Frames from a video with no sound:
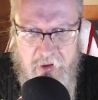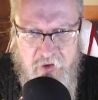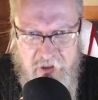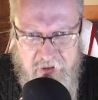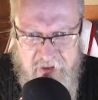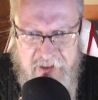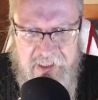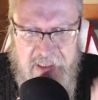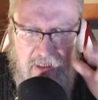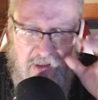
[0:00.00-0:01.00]
is
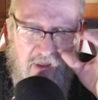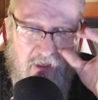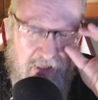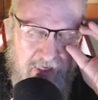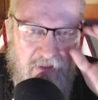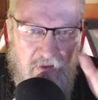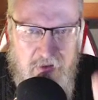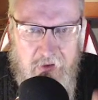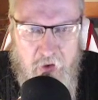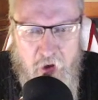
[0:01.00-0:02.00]
thinking against
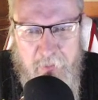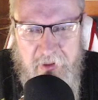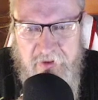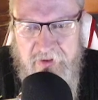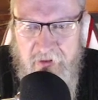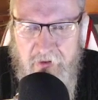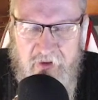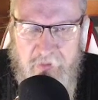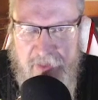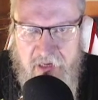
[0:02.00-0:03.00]
common sense,
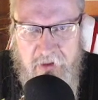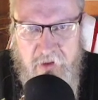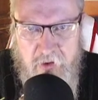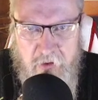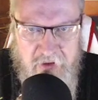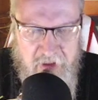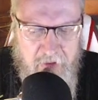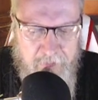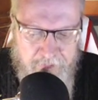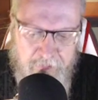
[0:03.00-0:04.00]
paradoxa.
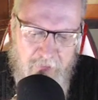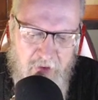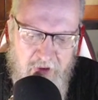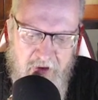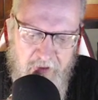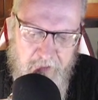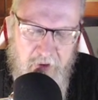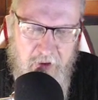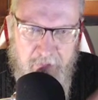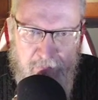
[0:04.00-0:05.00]

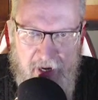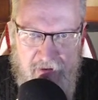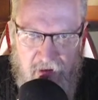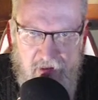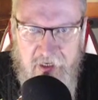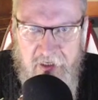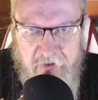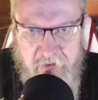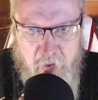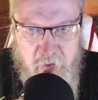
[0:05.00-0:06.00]
Para
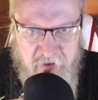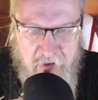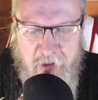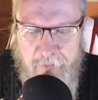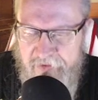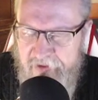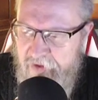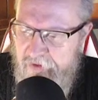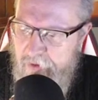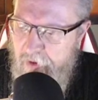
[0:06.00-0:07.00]
against doxa, common
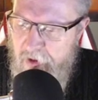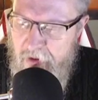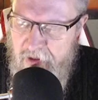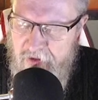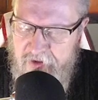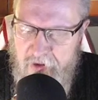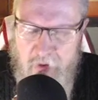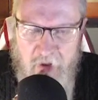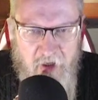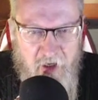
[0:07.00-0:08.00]
sense. And so
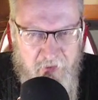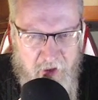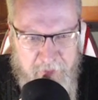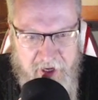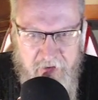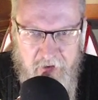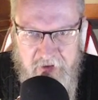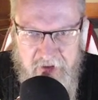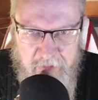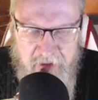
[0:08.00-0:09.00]
a paradox
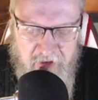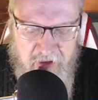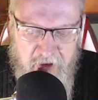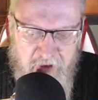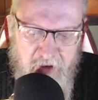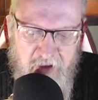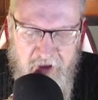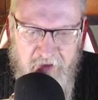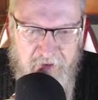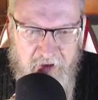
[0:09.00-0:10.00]
is something that you kind
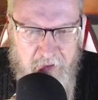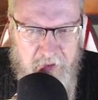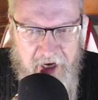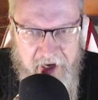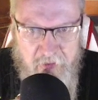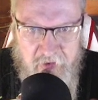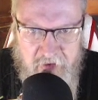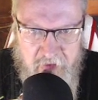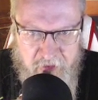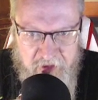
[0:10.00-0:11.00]
of
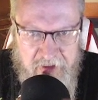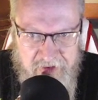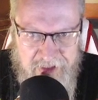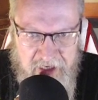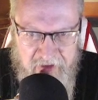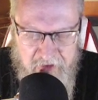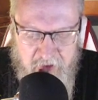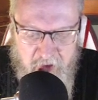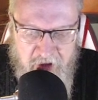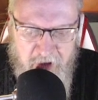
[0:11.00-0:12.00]
counters or thinks against your common